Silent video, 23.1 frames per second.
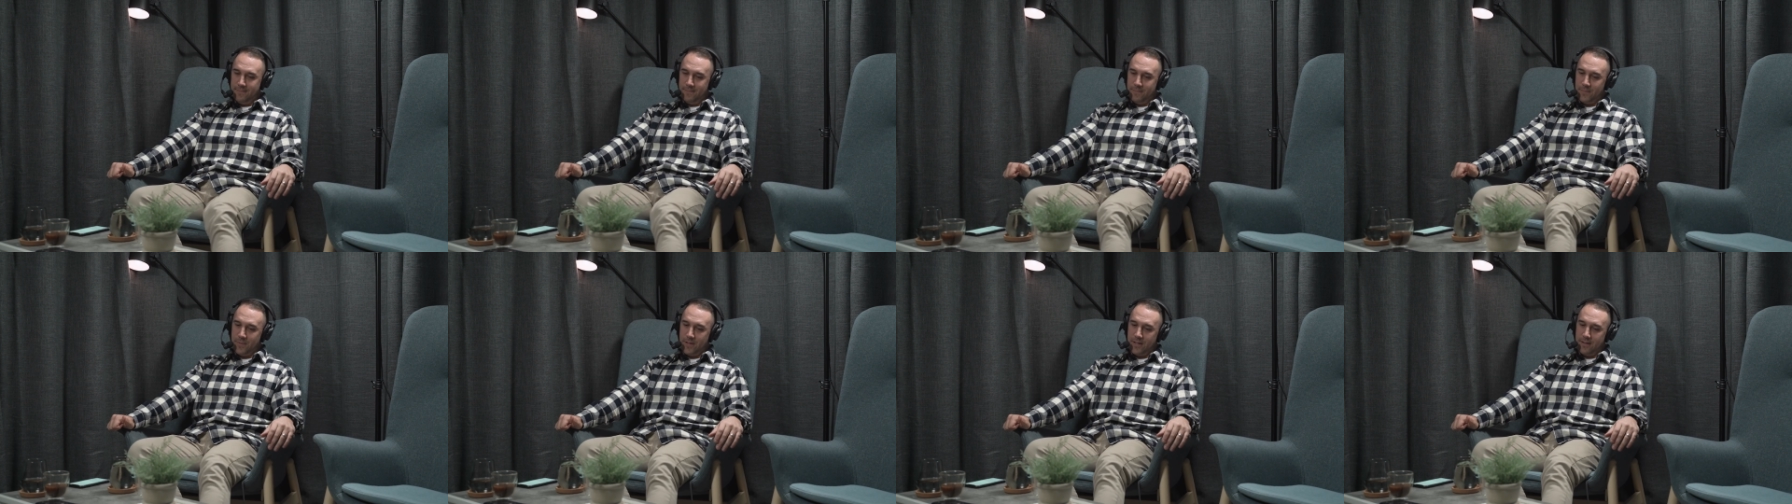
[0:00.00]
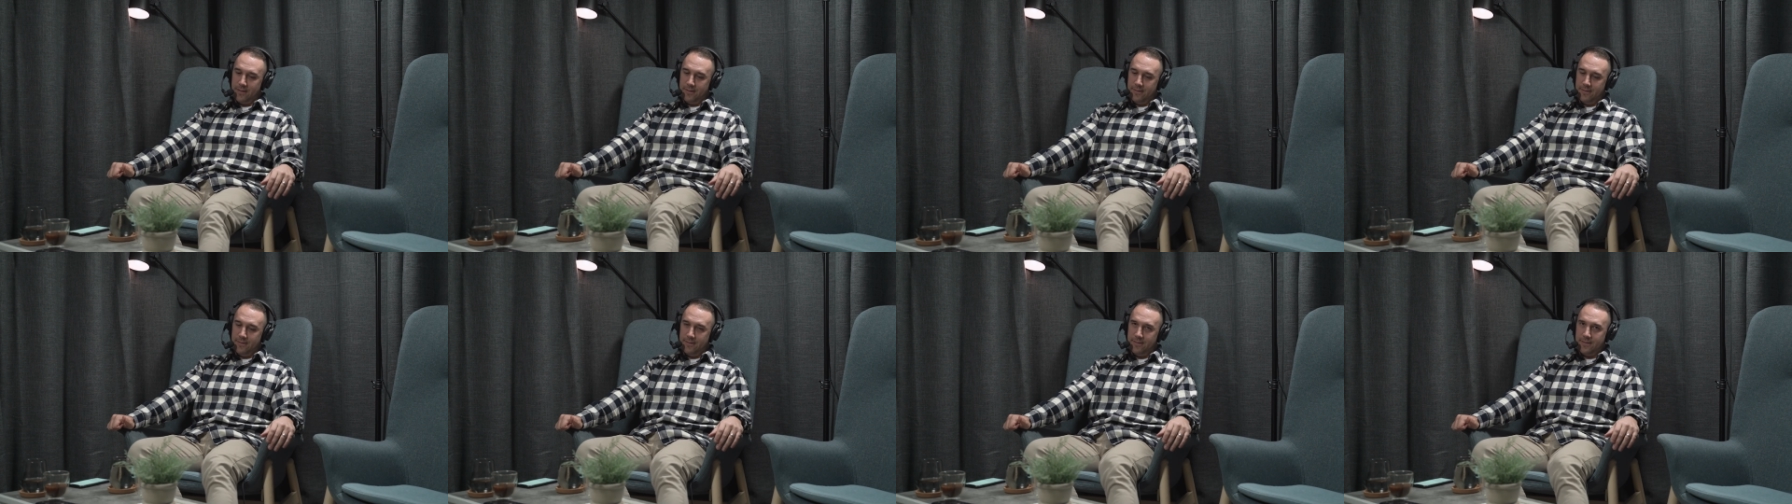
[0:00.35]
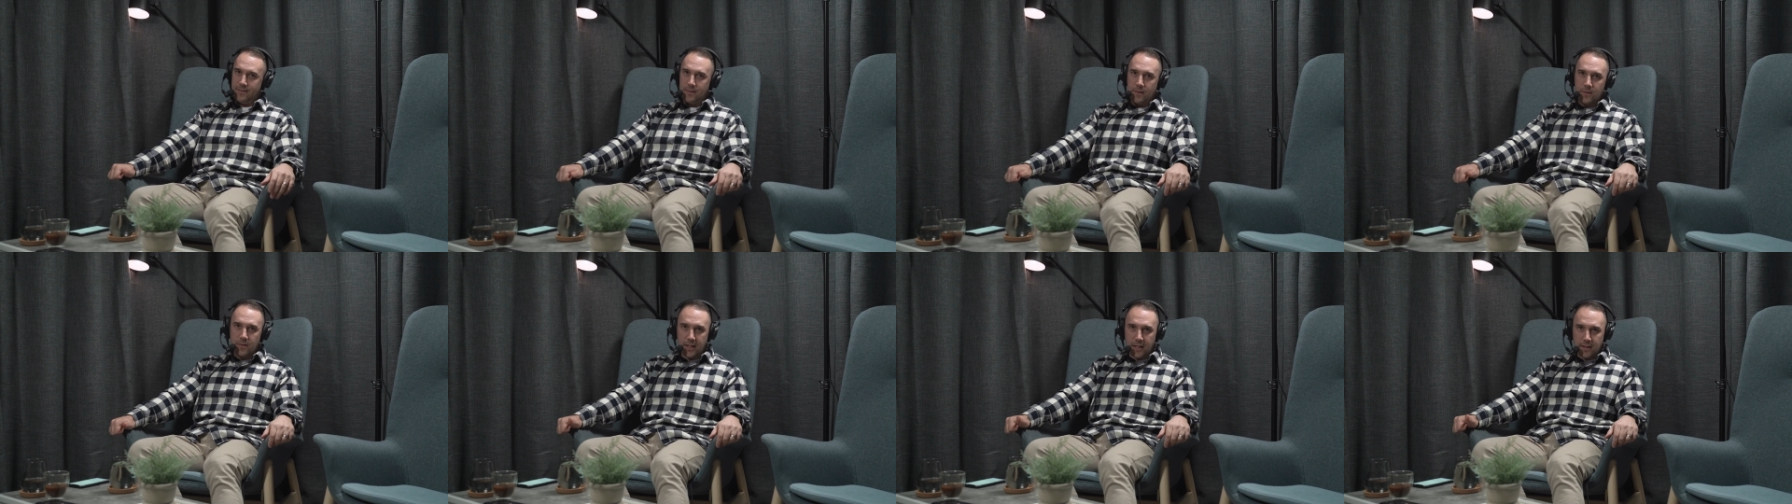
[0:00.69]
But
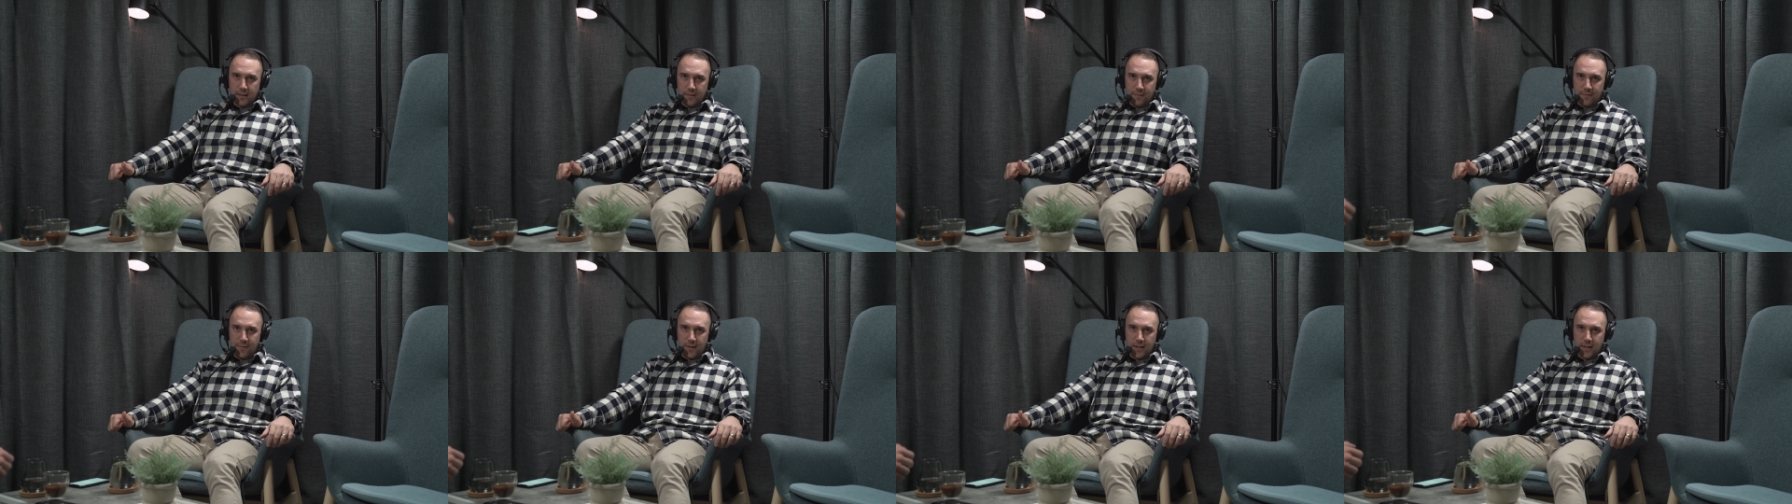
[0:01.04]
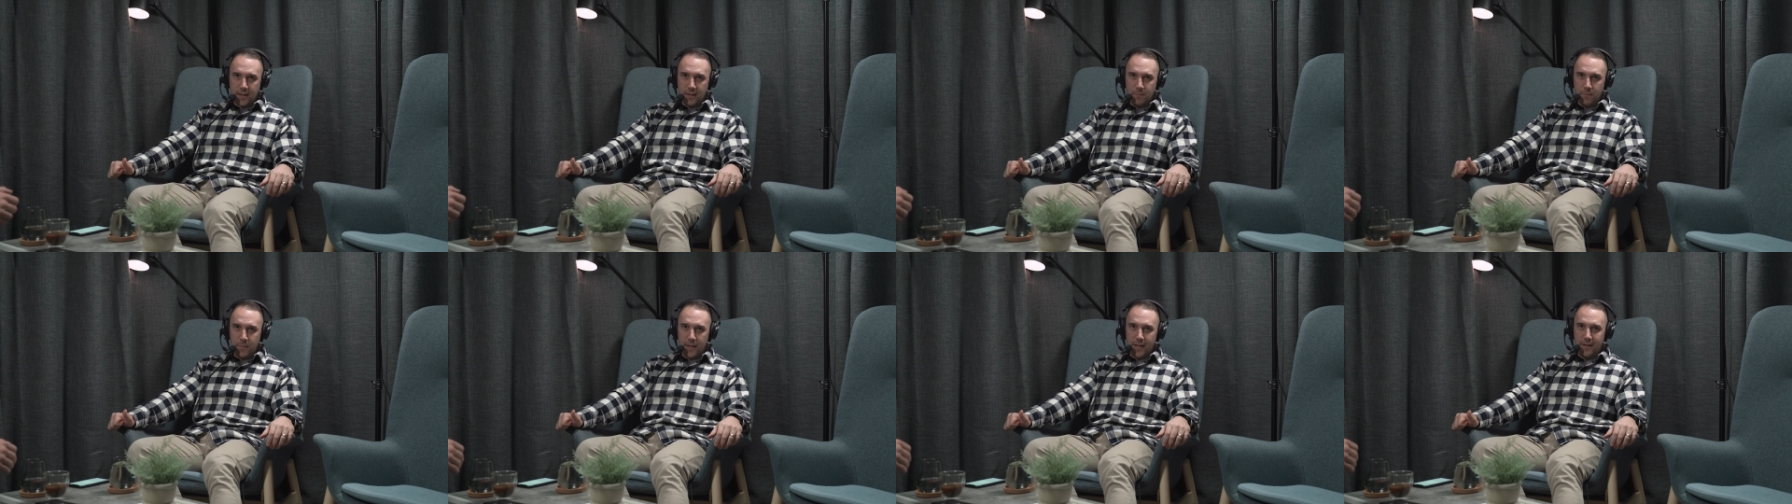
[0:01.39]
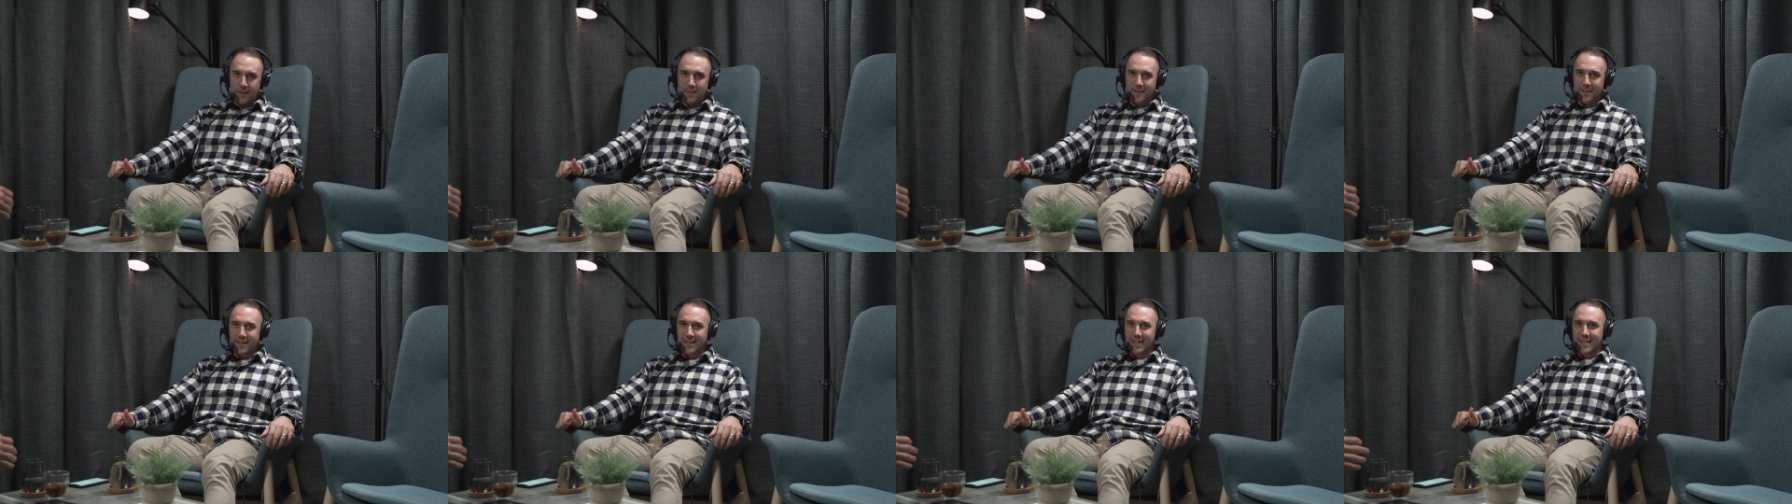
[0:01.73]
down the fuck. I've got two barrel.
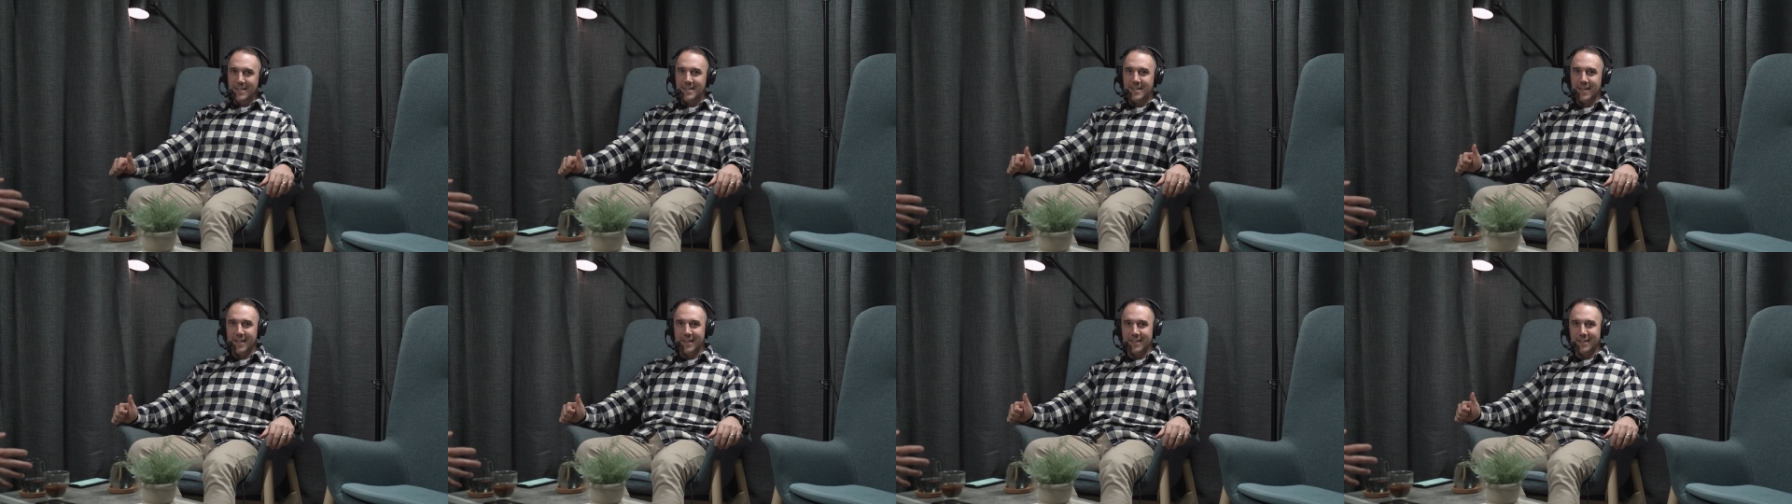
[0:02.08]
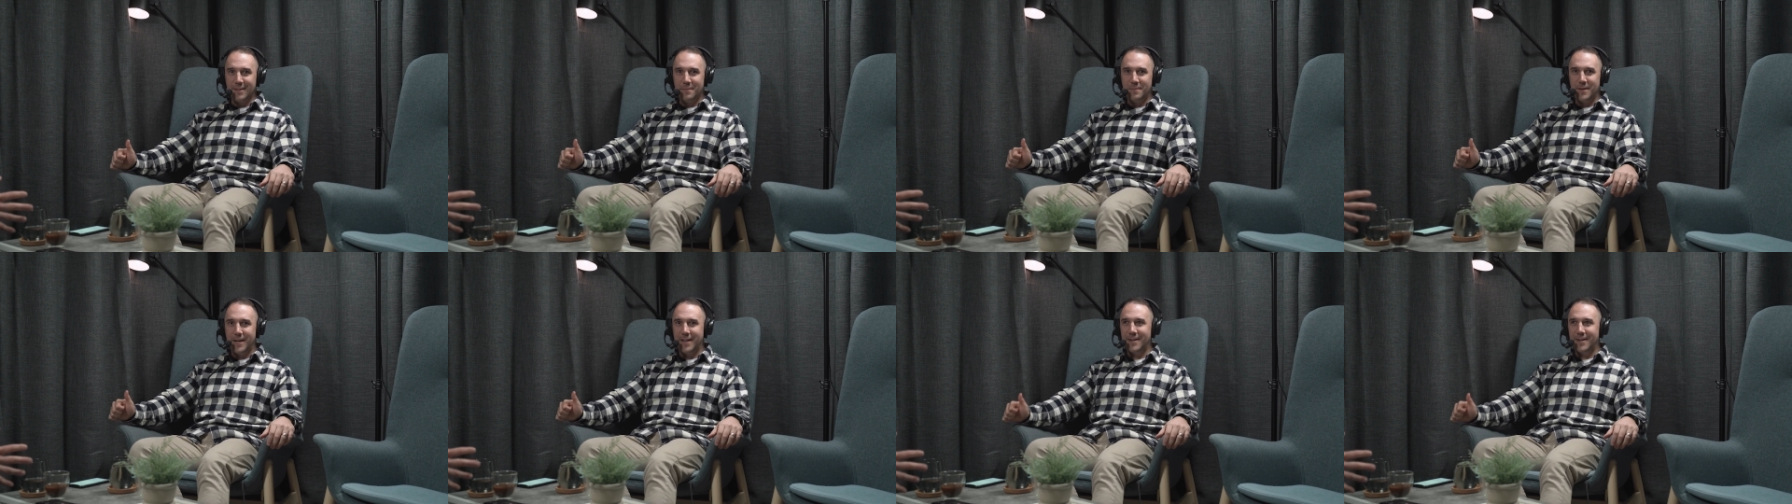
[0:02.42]
choices. Down the barrel.